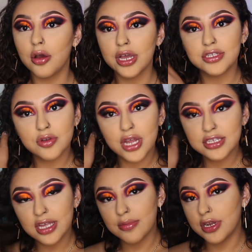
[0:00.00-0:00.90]
Okay, so
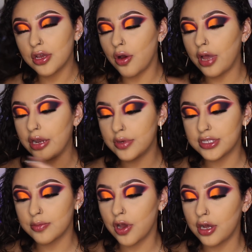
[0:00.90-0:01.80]
next I'm gonna go in with
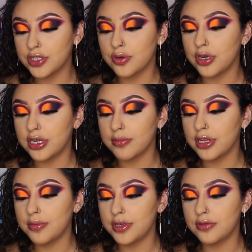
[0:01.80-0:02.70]
some contour, and I'm
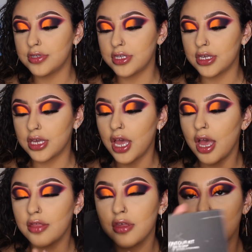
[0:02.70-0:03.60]
gonna be using
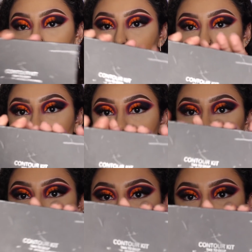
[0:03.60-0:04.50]
the
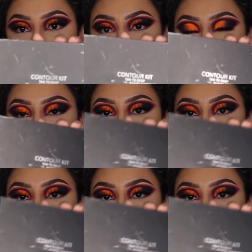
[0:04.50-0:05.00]
powder contour kit by